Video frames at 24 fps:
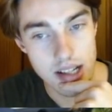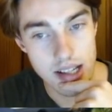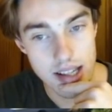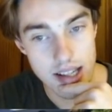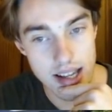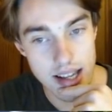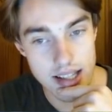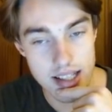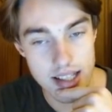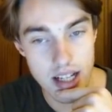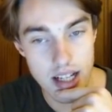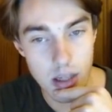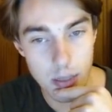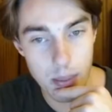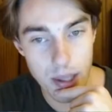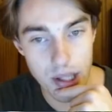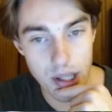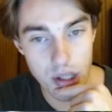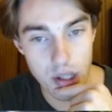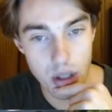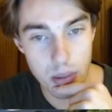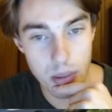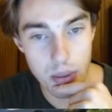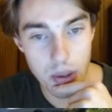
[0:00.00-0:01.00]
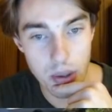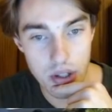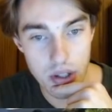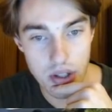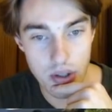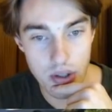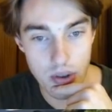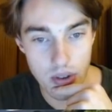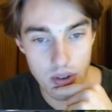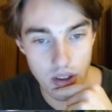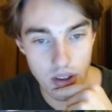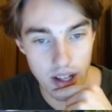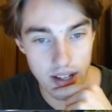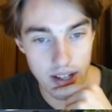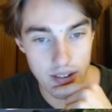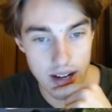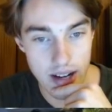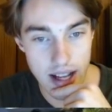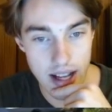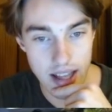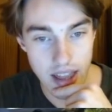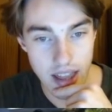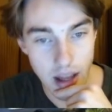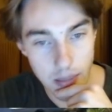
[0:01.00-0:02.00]
yeah, Sao Paulo, Porto
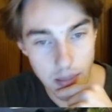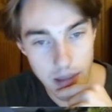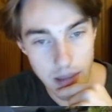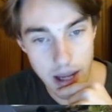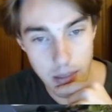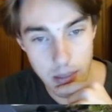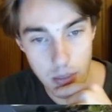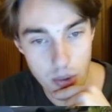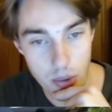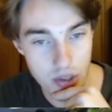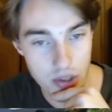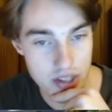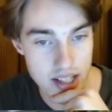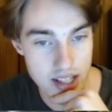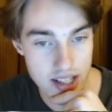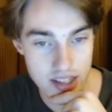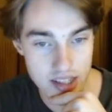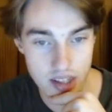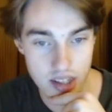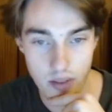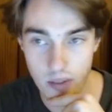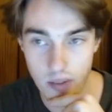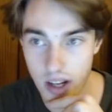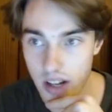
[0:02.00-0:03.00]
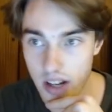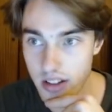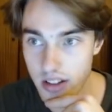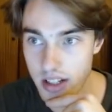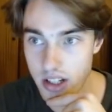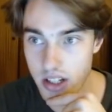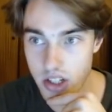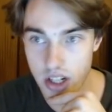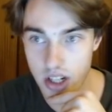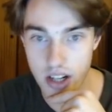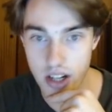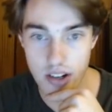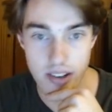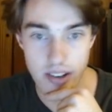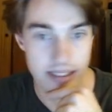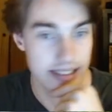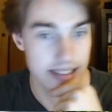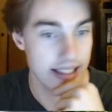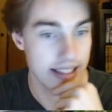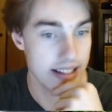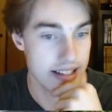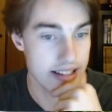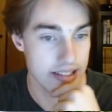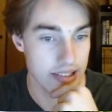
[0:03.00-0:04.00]
Alegre, I think make more sense than Rio de Janeiro
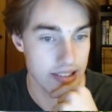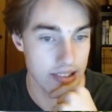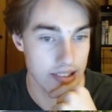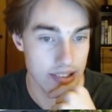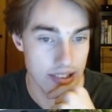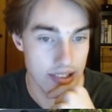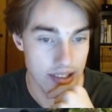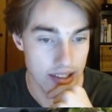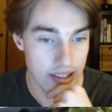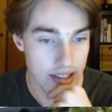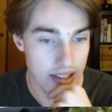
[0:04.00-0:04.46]
here. So,